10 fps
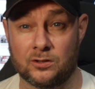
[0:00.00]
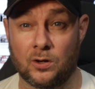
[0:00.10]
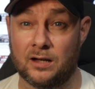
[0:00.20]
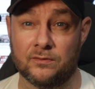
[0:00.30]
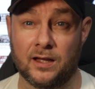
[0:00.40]
I
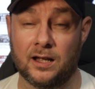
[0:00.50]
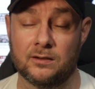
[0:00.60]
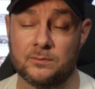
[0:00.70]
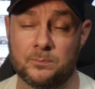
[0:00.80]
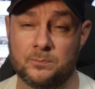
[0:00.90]
don't have
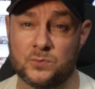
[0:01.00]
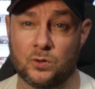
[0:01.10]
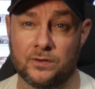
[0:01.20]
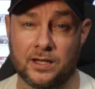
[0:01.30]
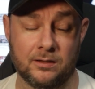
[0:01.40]
that
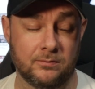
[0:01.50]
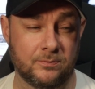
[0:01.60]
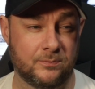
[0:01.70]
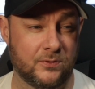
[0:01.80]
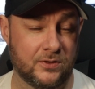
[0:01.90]
sort of
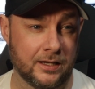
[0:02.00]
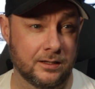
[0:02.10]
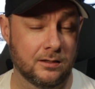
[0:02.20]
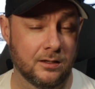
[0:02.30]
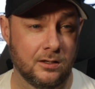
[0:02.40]

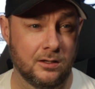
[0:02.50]
thing.